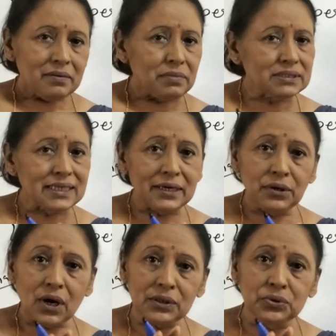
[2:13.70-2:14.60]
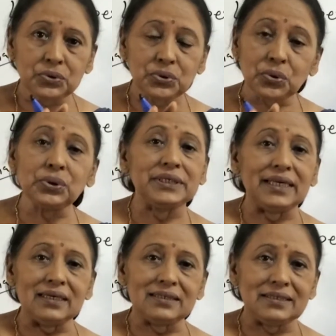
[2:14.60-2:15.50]
Means they are not true
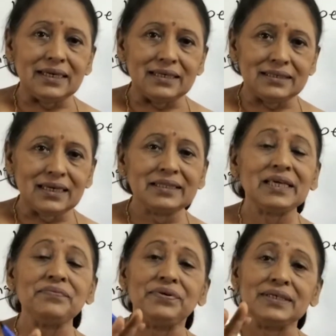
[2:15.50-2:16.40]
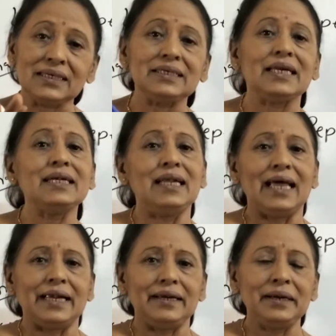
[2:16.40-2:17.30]
terrestrials. They visited
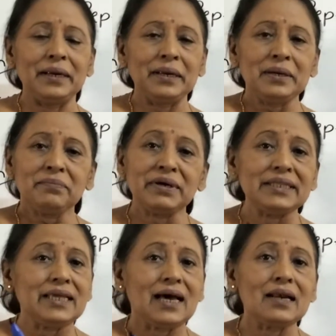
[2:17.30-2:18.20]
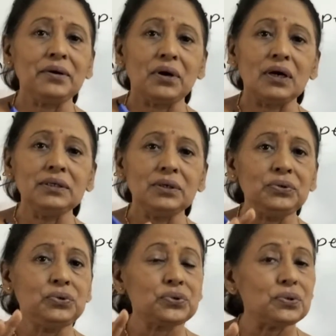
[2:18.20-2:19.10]
land, but they are not
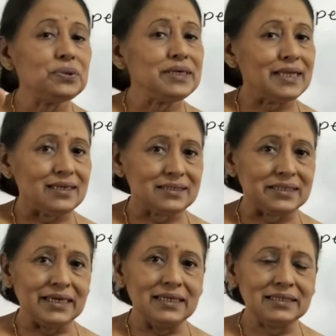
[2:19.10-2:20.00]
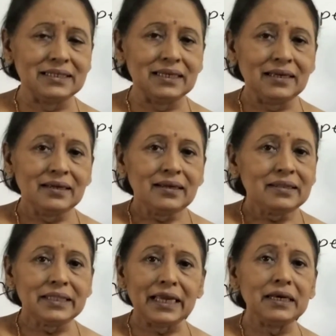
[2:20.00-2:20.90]
true terrestrials.
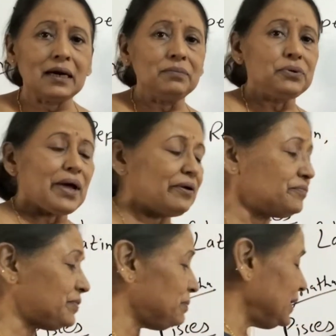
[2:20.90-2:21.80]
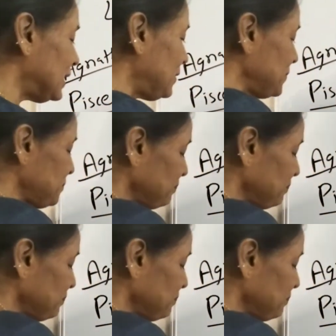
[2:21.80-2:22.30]
Then come to amphibia.